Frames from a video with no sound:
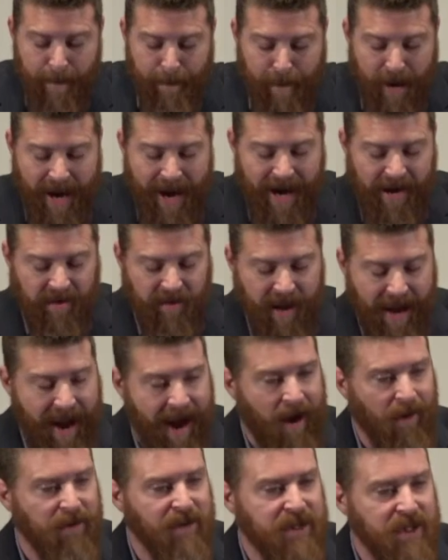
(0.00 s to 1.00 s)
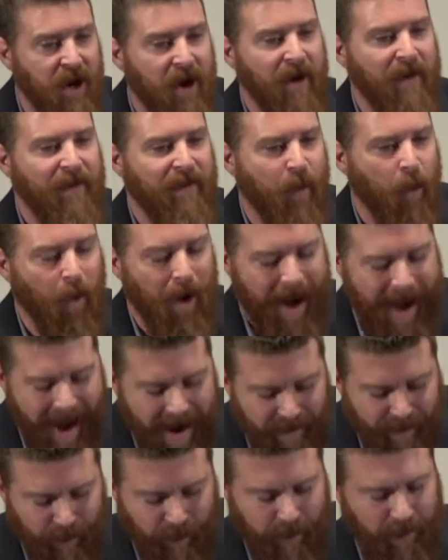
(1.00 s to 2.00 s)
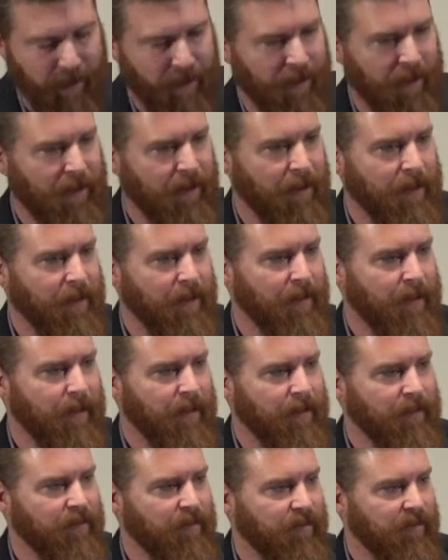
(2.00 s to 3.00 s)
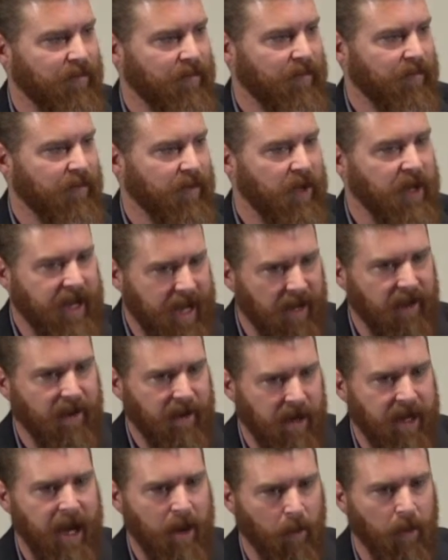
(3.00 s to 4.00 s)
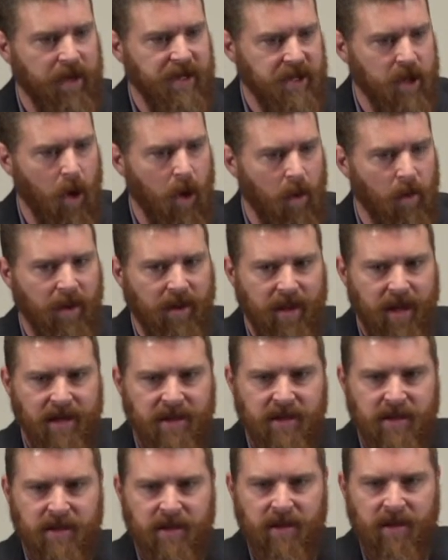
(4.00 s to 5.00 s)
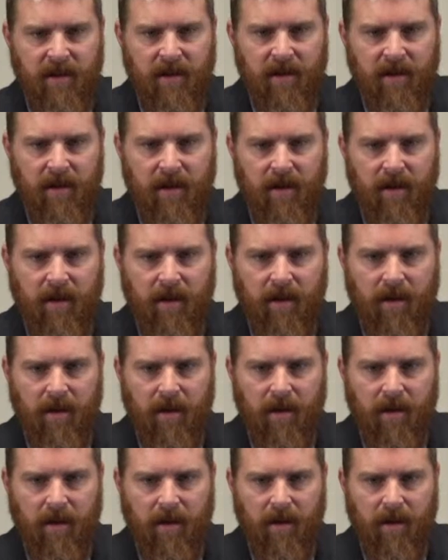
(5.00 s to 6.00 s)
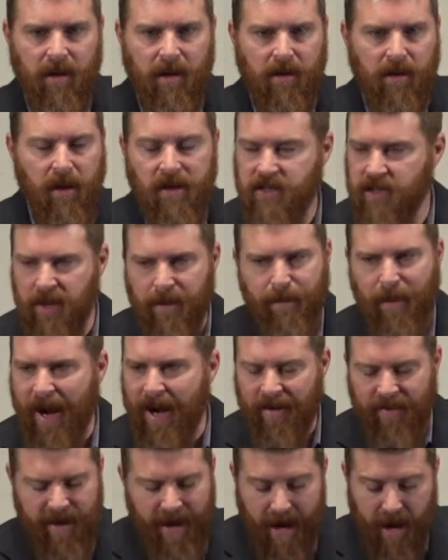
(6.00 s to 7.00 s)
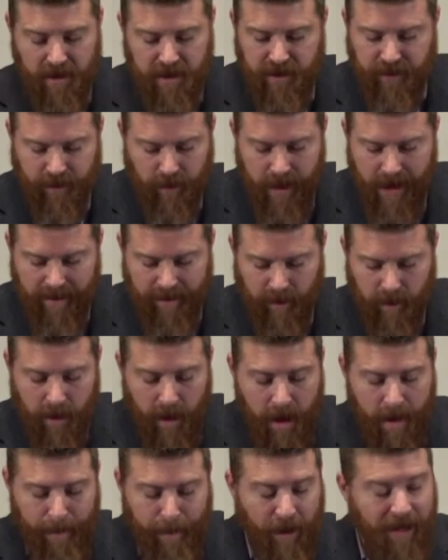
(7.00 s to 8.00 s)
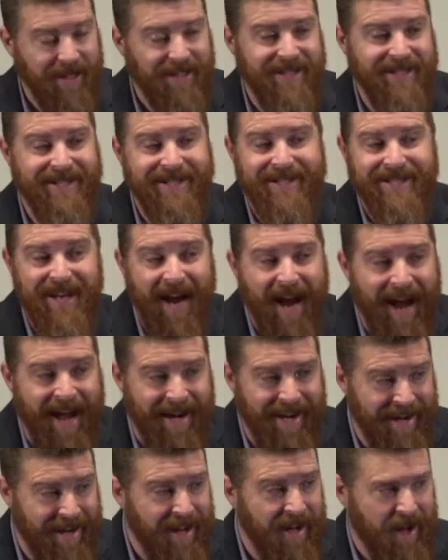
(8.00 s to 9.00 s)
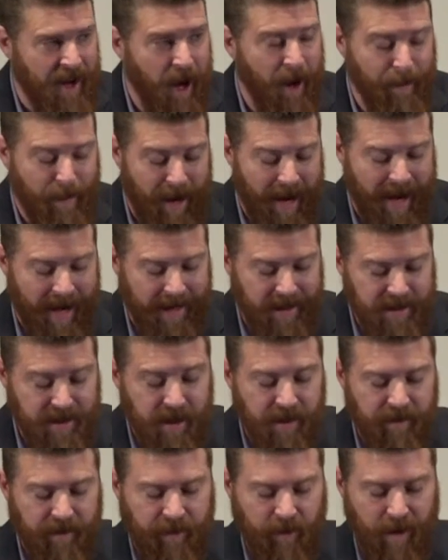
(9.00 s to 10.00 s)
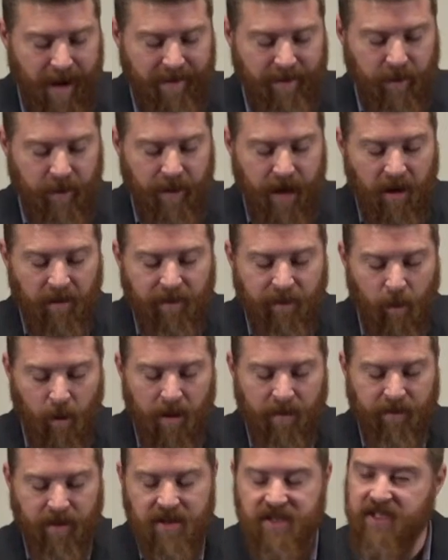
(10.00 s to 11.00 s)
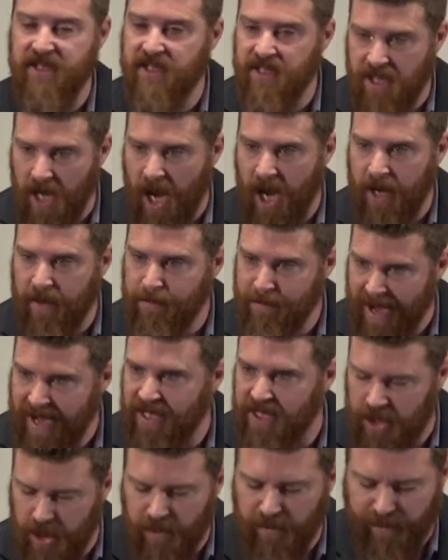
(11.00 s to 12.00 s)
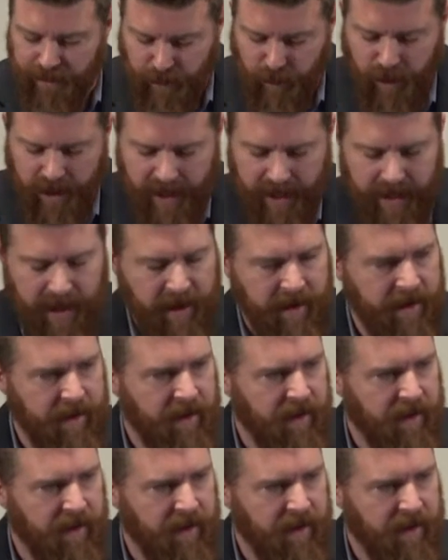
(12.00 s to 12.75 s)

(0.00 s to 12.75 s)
abide in the house forever. You get where he's going with this? Doesn't abide in the house forever, but a son abides forever. Therefore, if the Son makes you free,